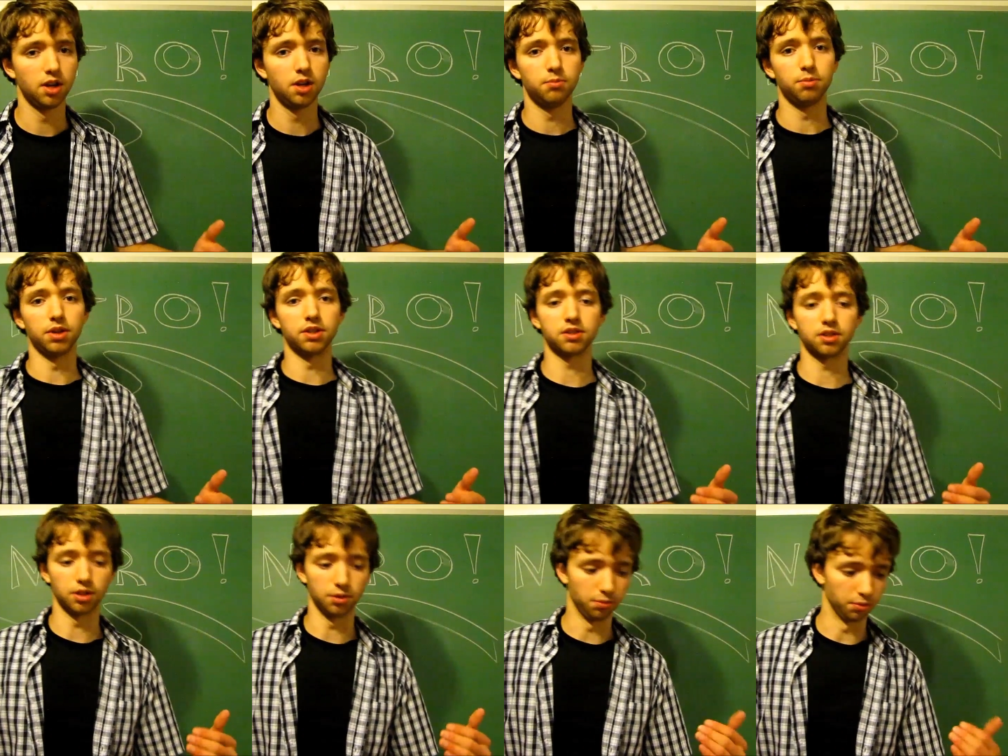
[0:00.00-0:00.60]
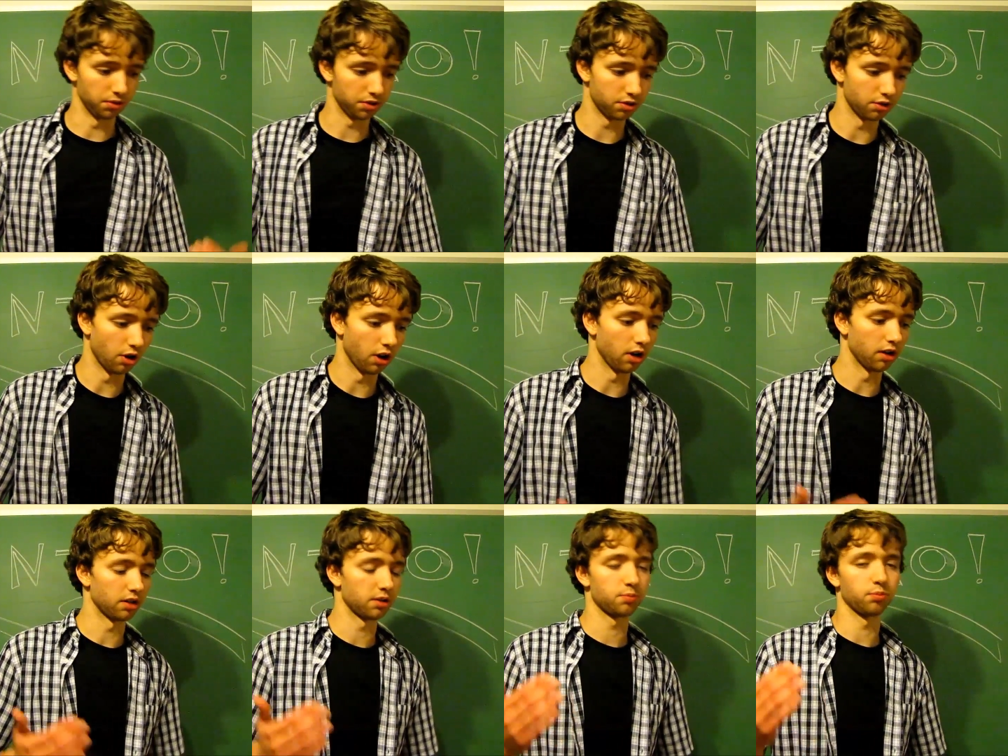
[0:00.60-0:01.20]
Basically, we'll
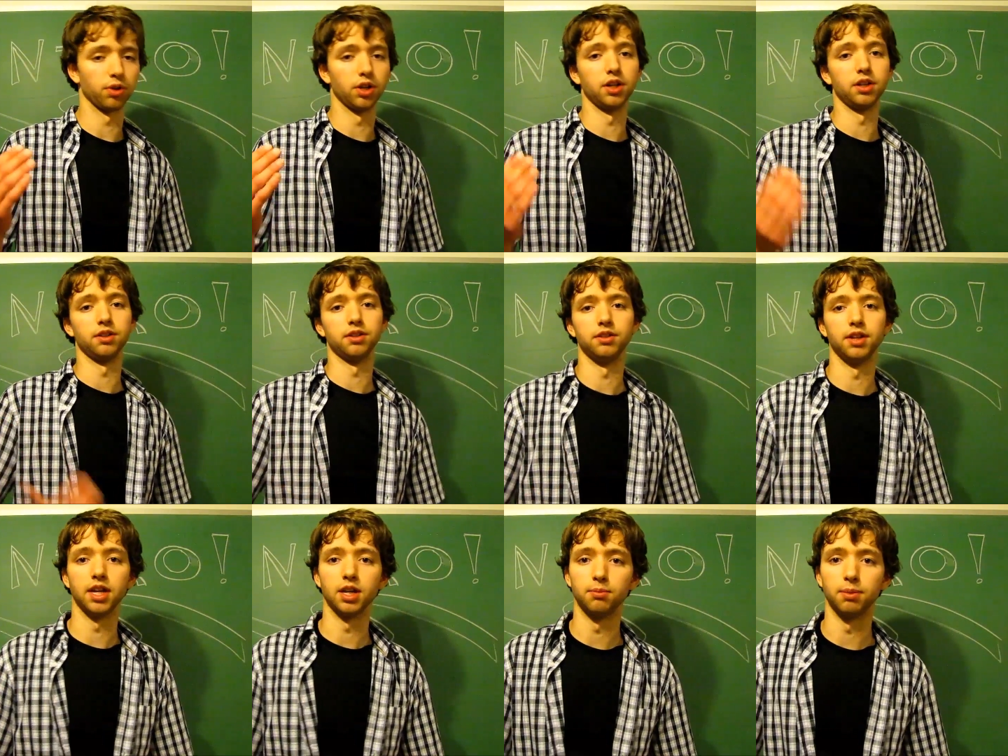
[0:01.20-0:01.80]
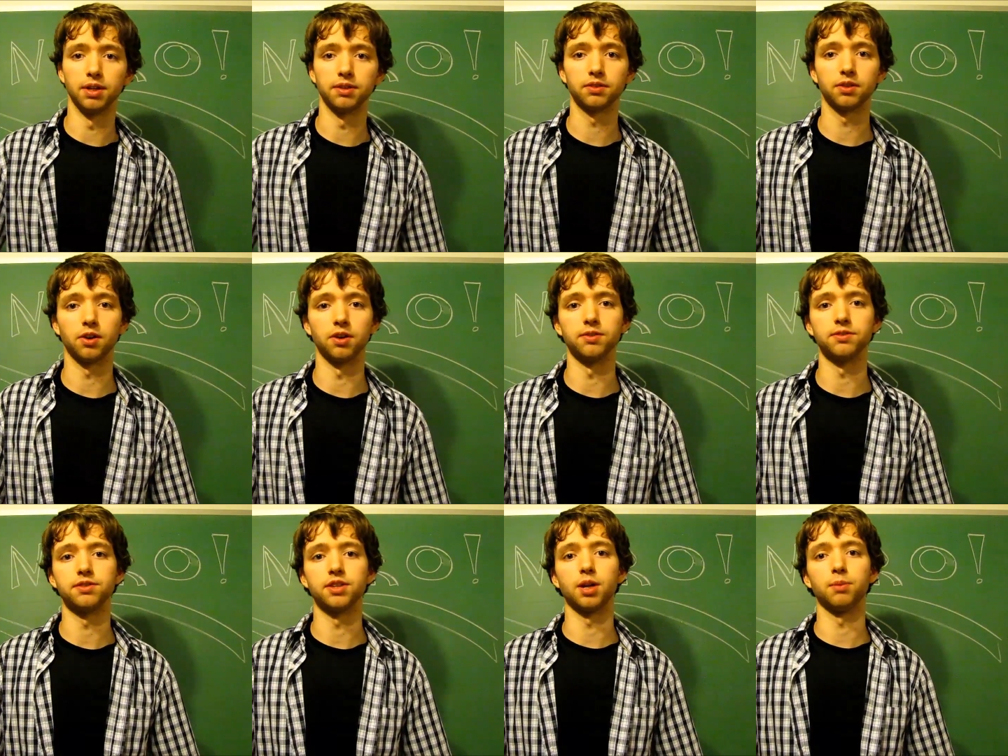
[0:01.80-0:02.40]
start explaining the database
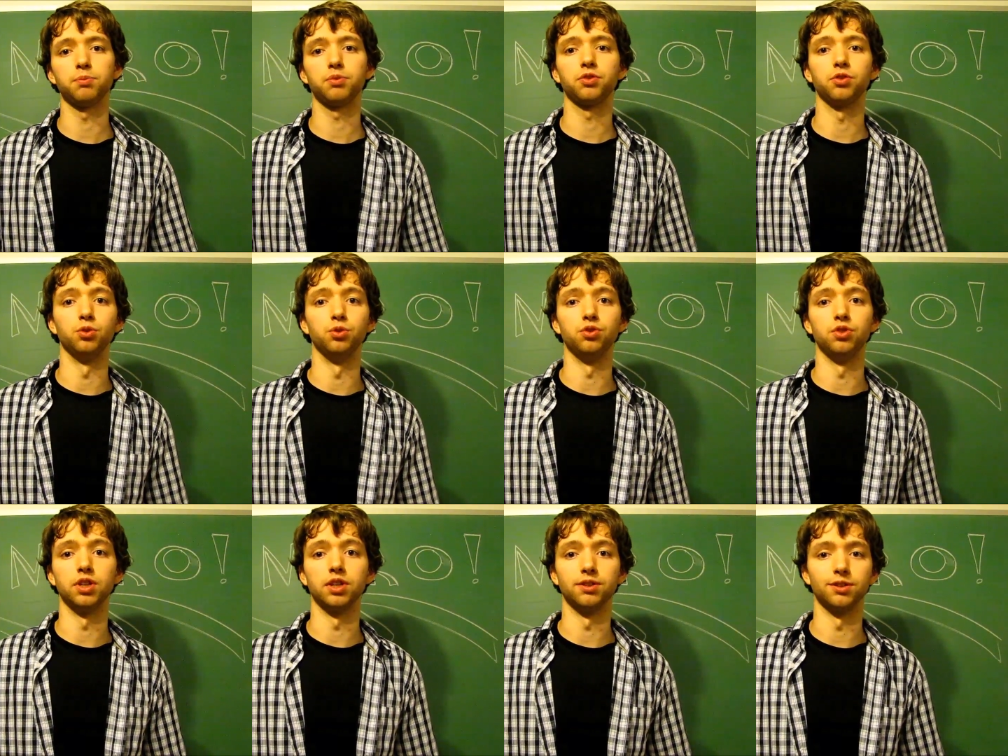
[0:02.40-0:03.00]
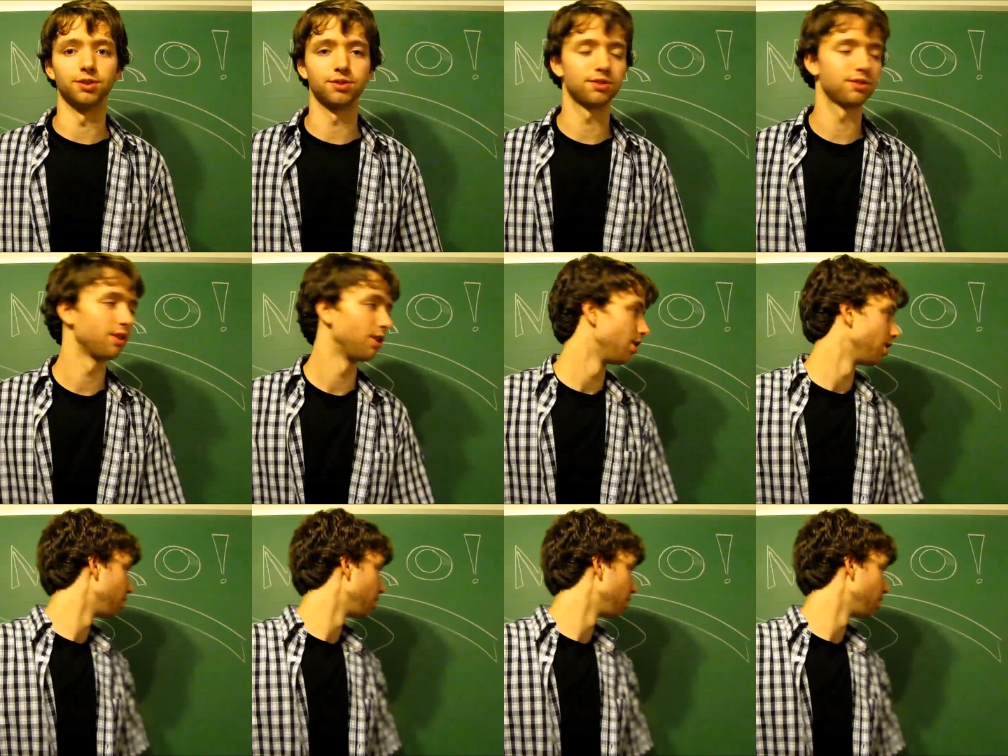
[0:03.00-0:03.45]
concepts using this